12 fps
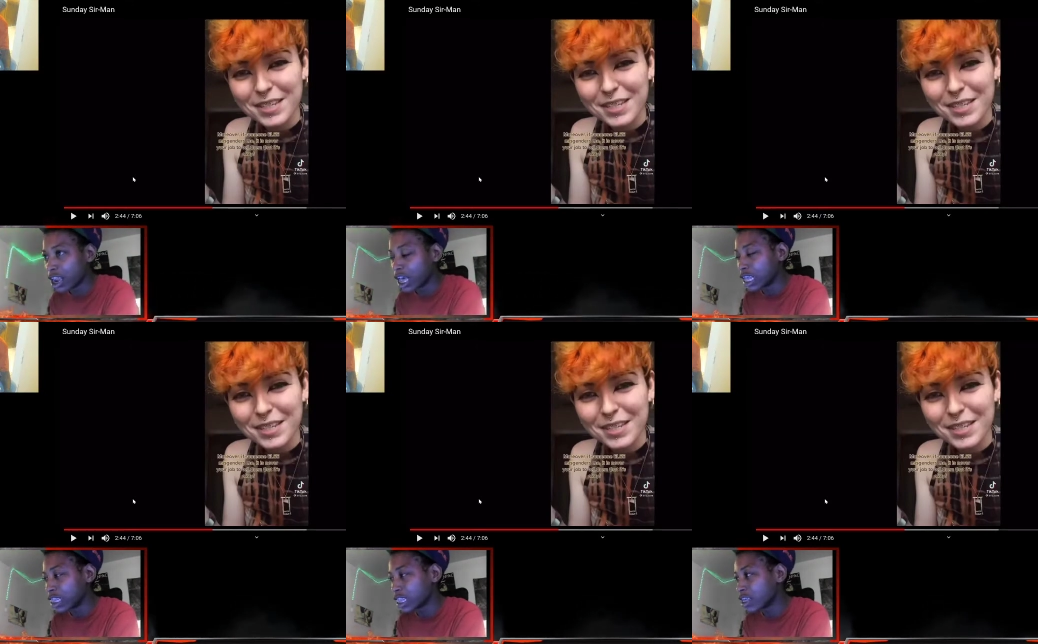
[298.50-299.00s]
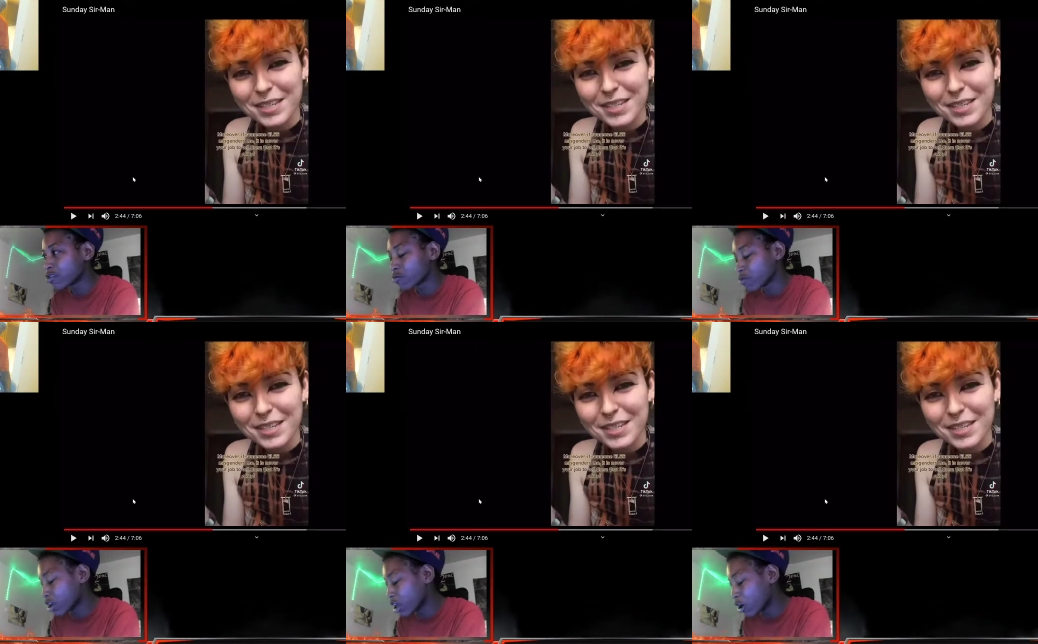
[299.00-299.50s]
Speaker 1: Like that's
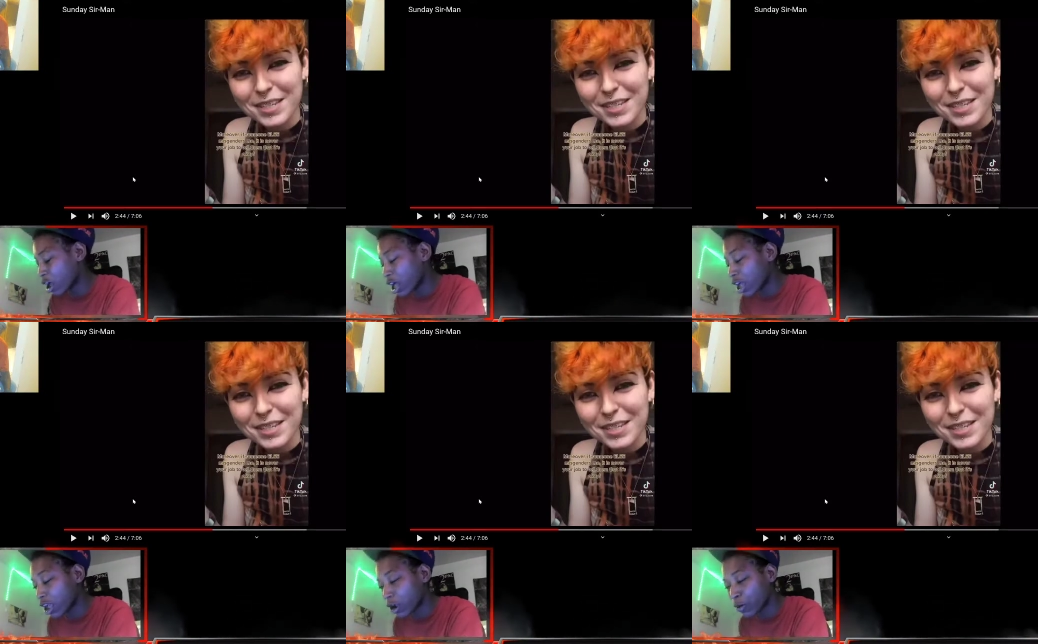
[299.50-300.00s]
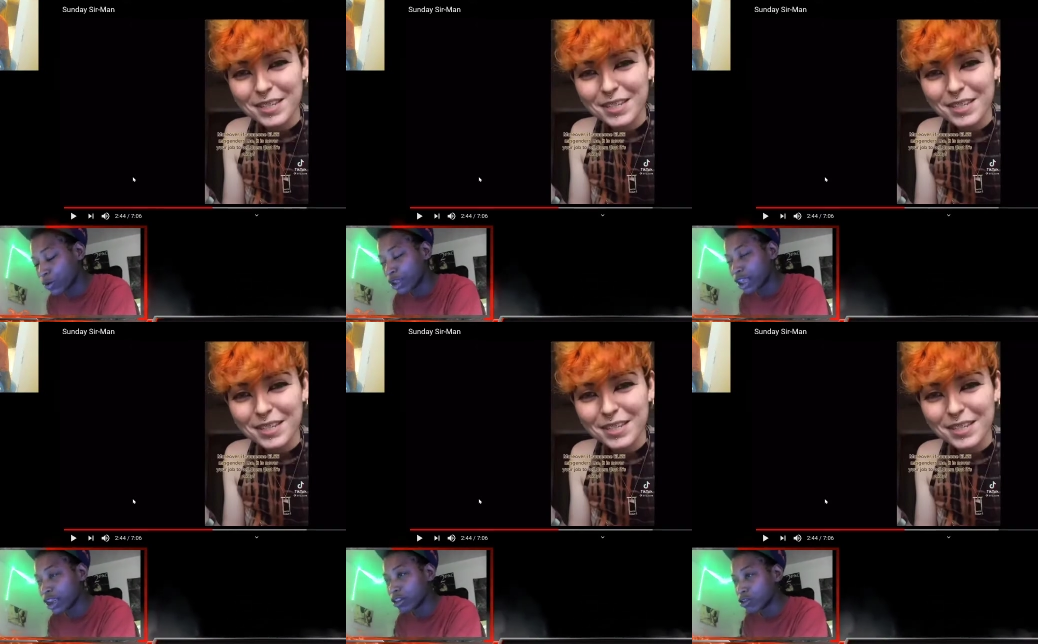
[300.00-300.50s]
what God
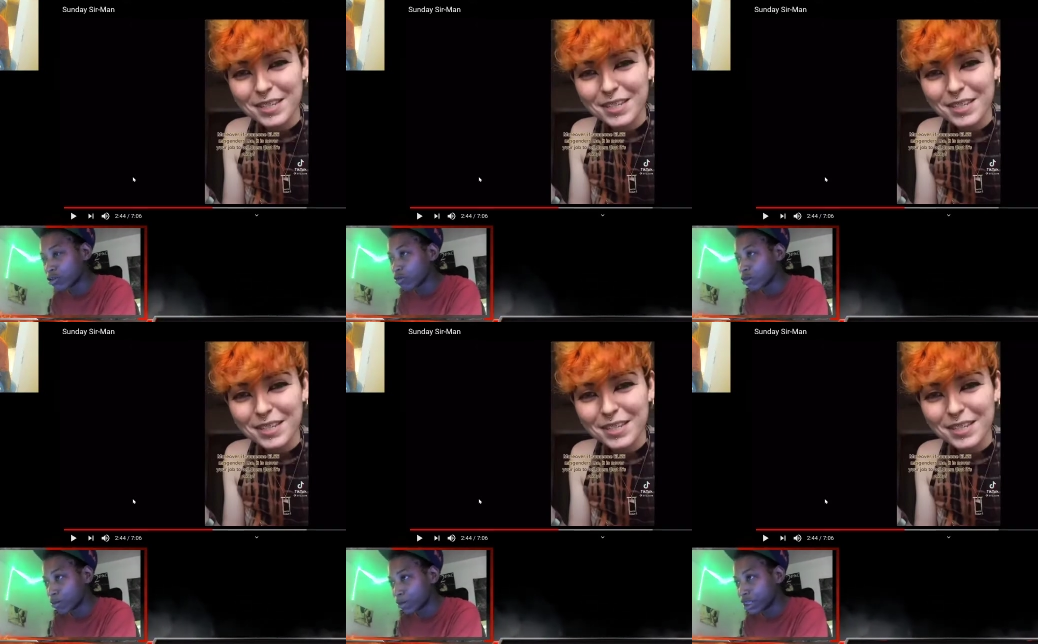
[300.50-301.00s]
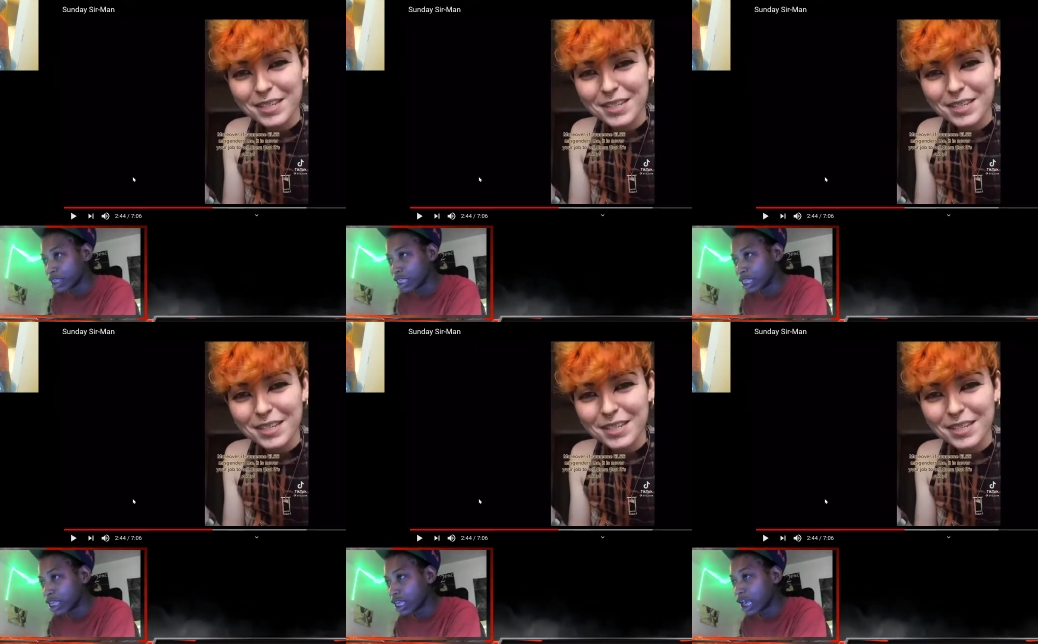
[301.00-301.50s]
created you to
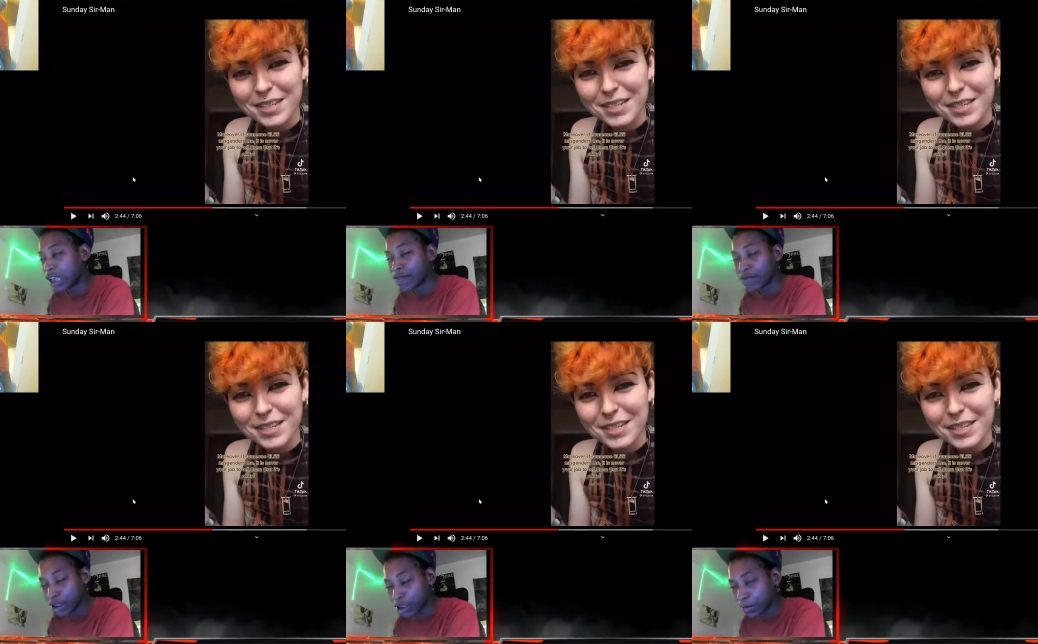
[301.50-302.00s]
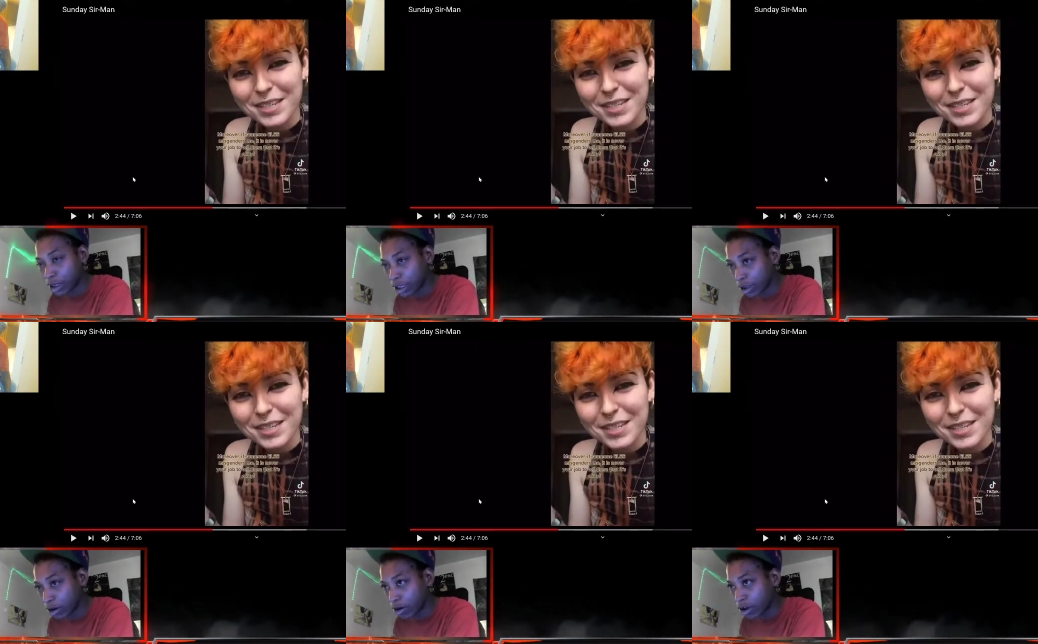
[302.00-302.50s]
be, a
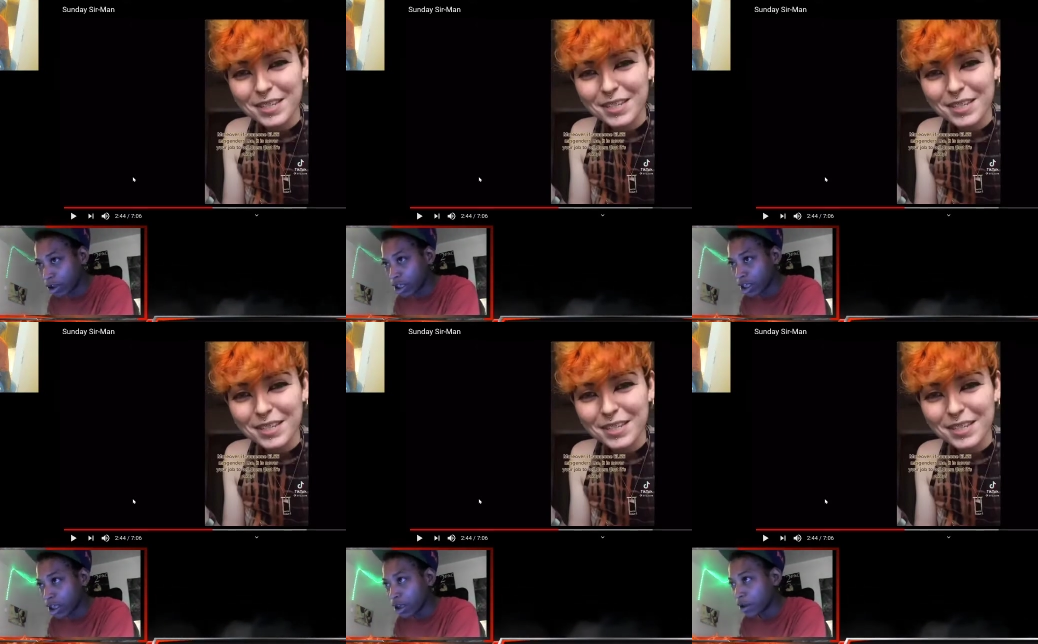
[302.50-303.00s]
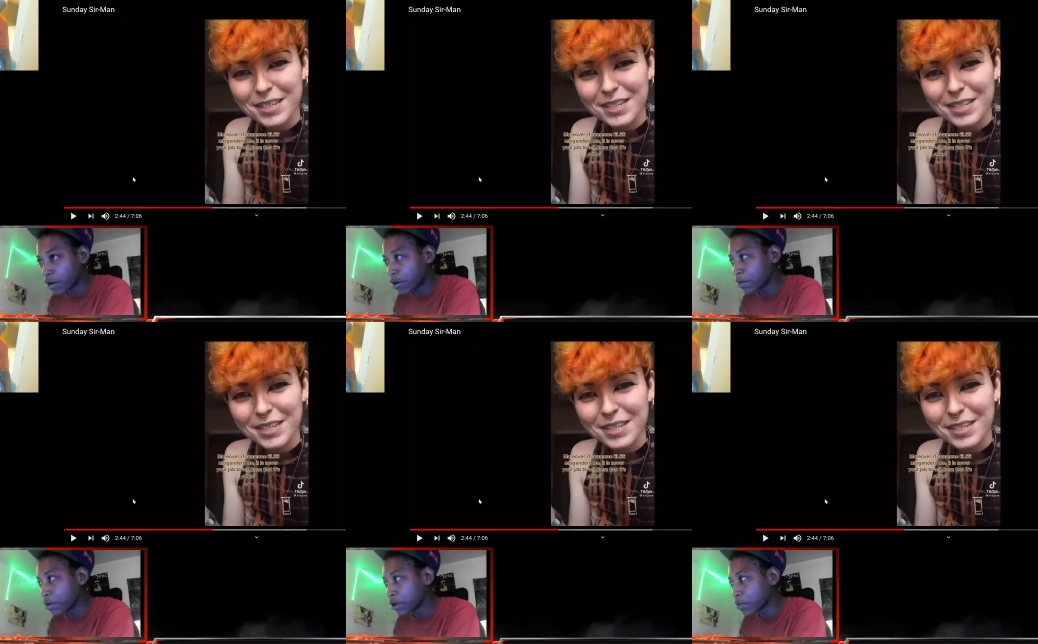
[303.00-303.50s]
female.
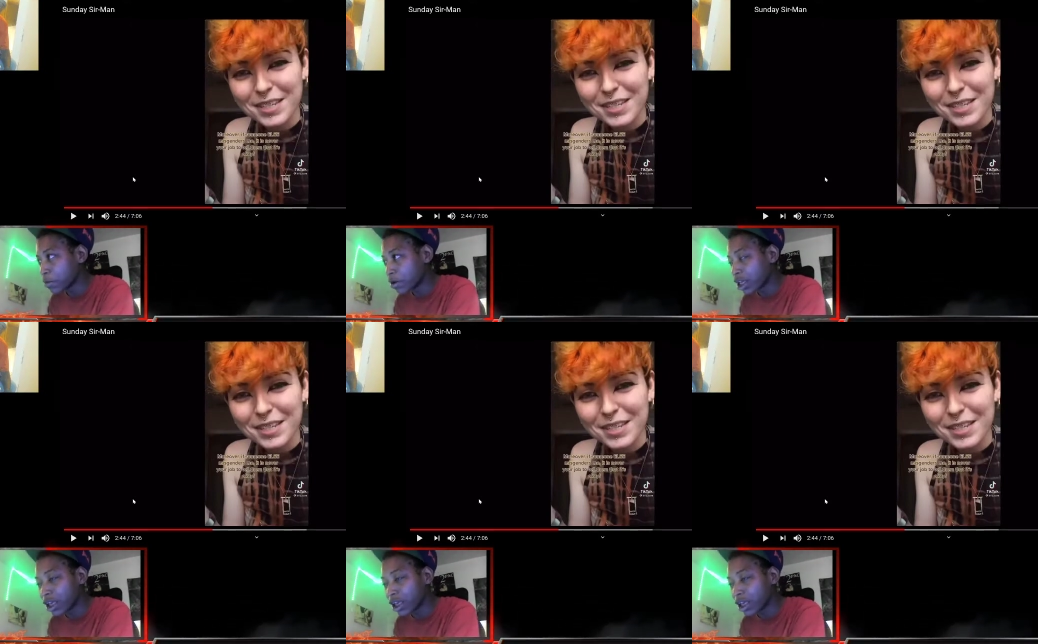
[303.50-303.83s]
People